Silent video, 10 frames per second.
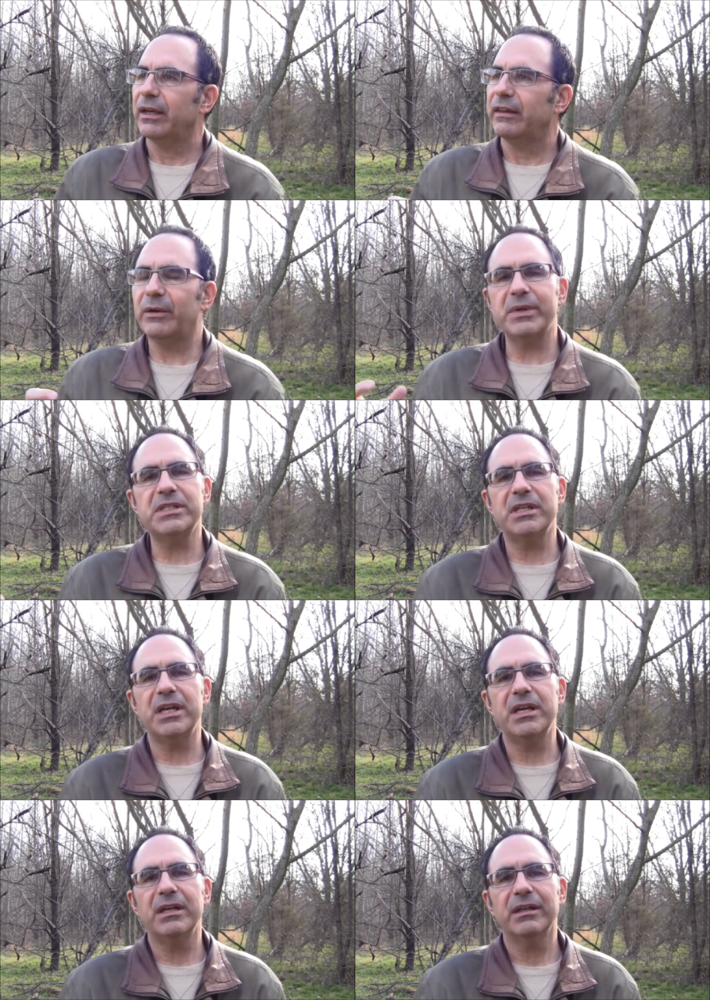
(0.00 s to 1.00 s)
Then we
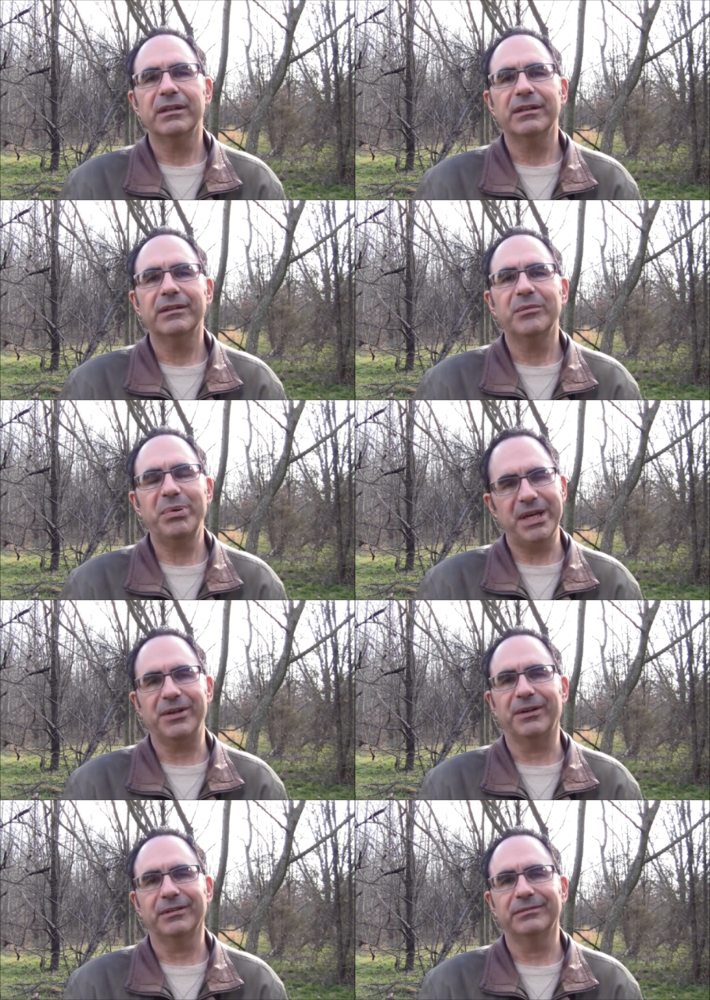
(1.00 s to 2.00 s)
see
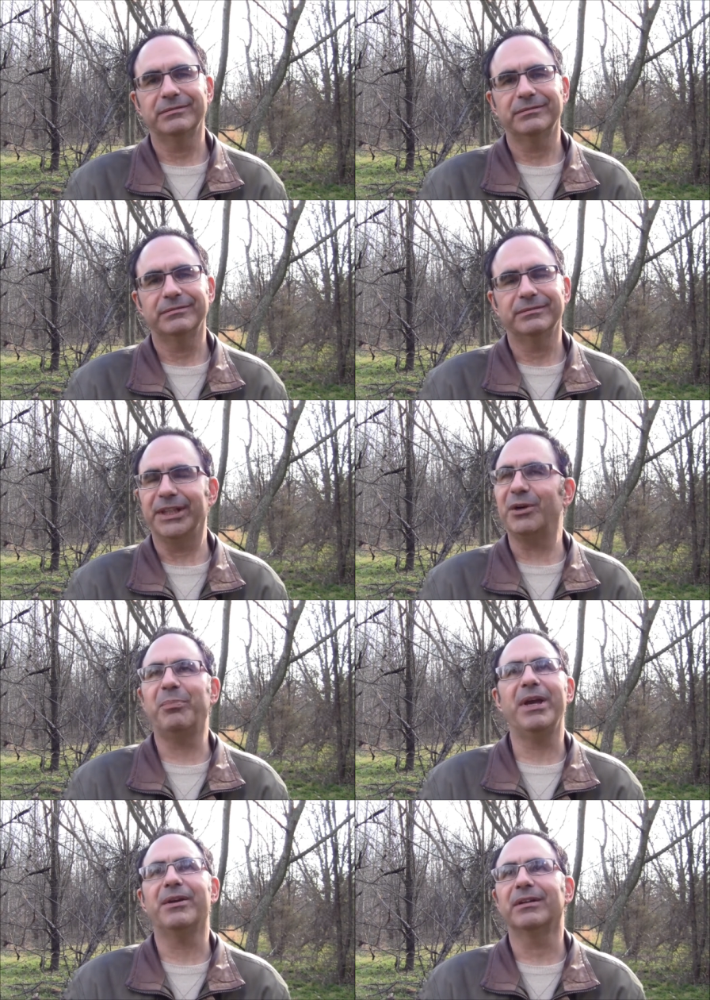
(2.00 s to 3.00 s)
Peter. Dear
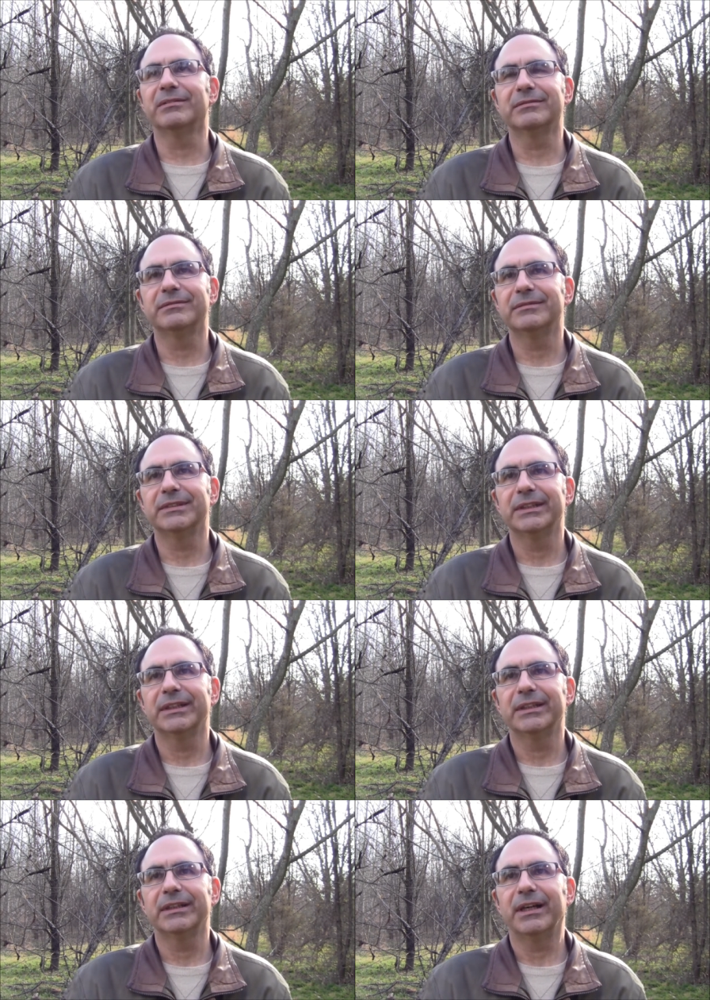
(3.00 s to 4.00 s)
Peter,
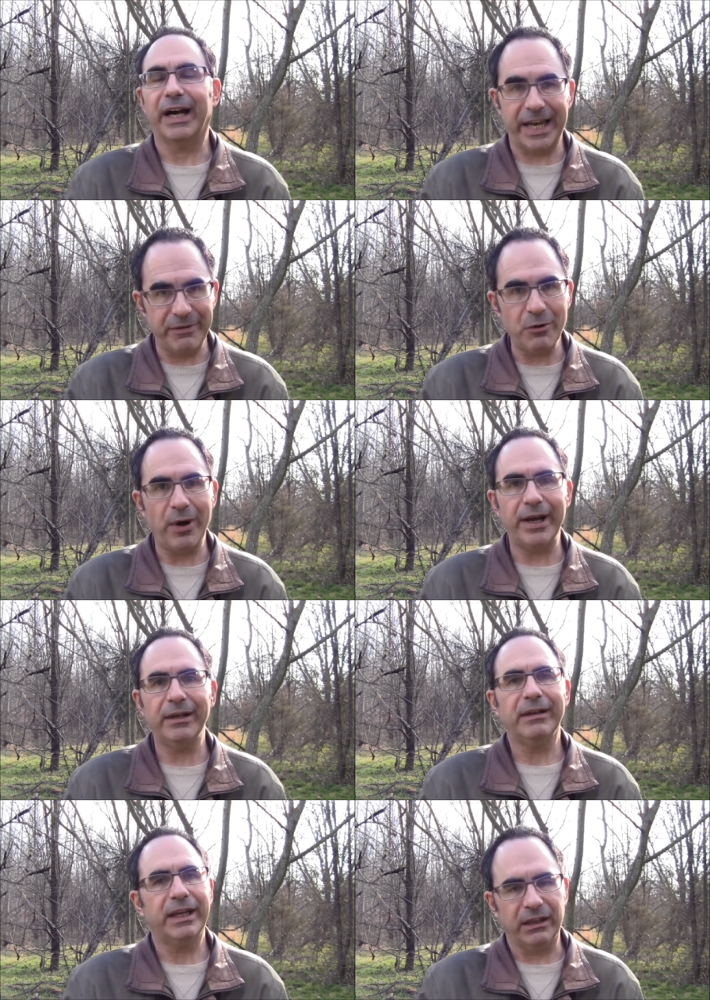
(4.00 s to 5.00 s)
I'll give him credit.
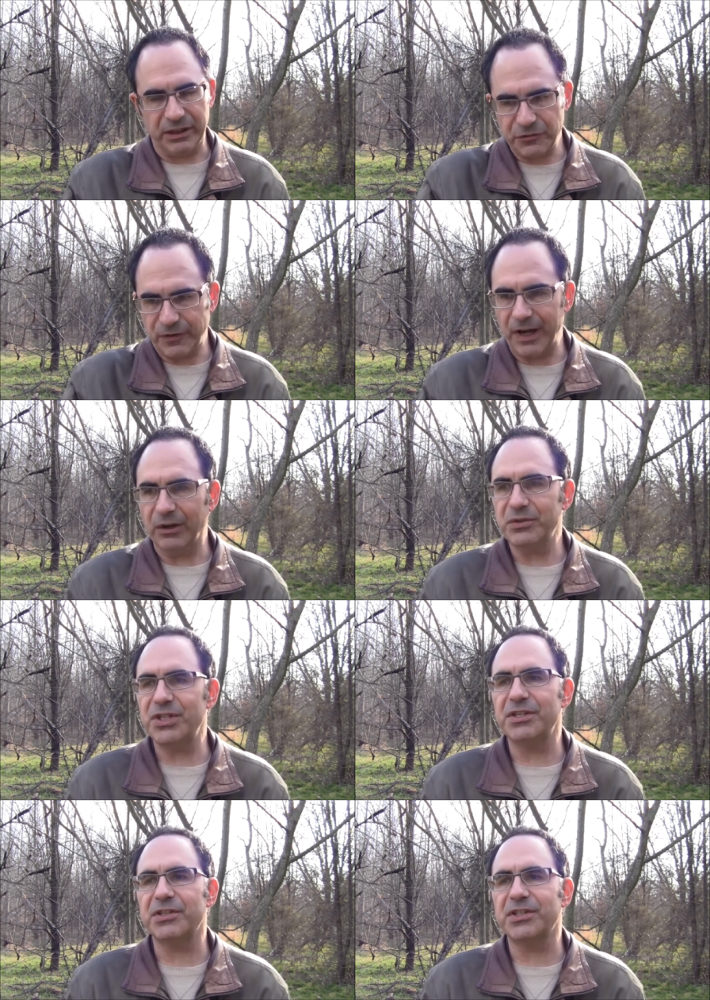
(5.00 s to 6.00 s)
He at least followed
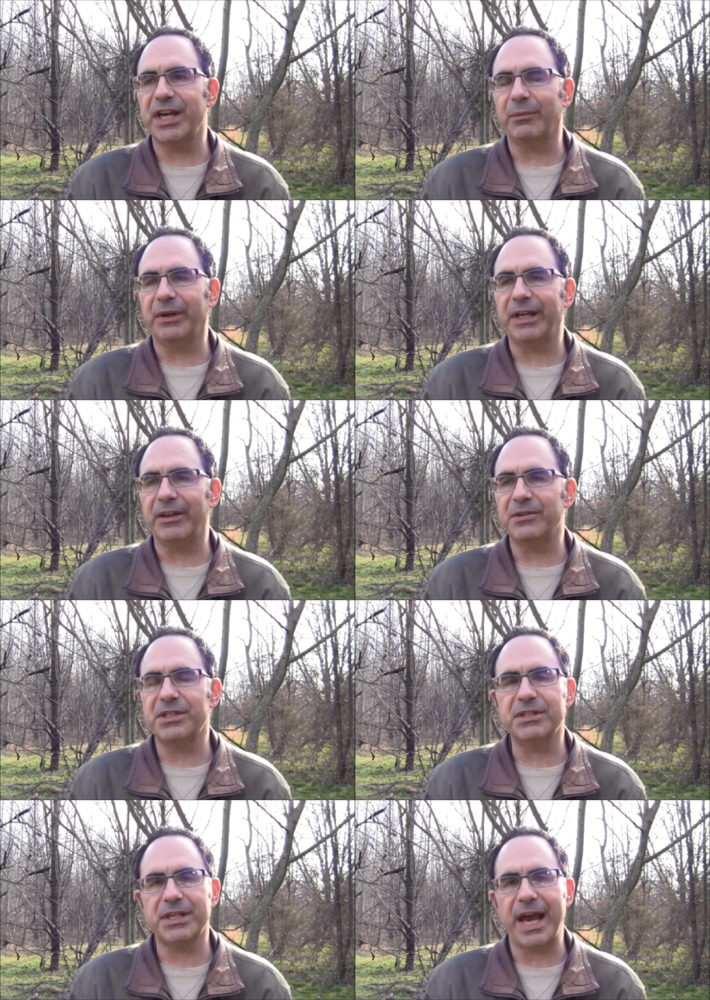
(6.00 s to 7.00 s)
Jesus in when the others
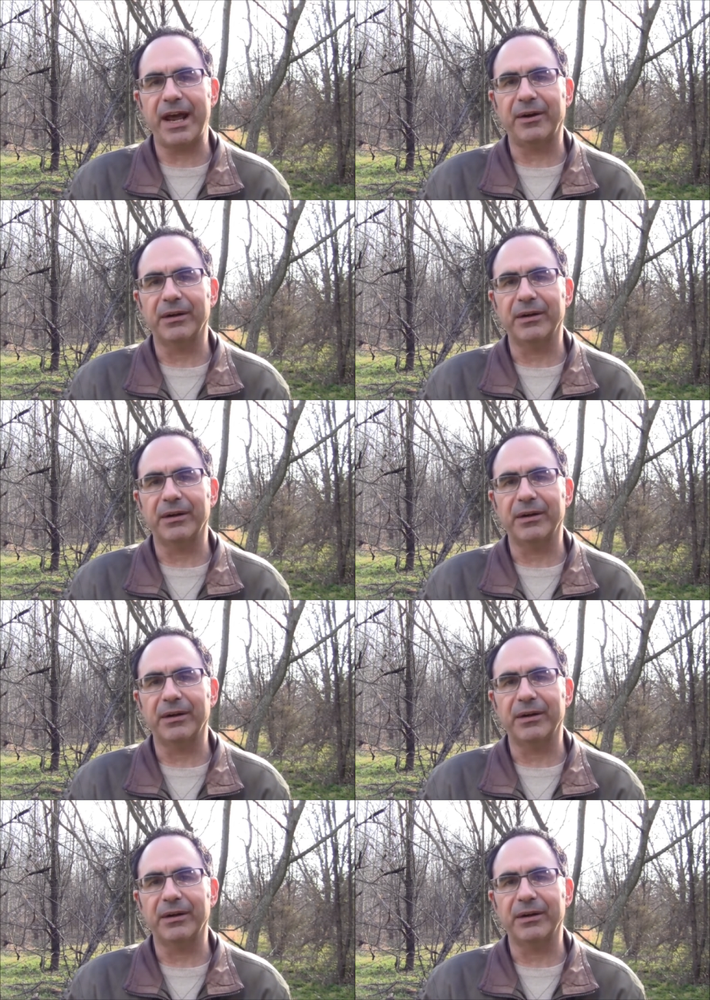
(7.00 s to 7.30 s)
had scattered.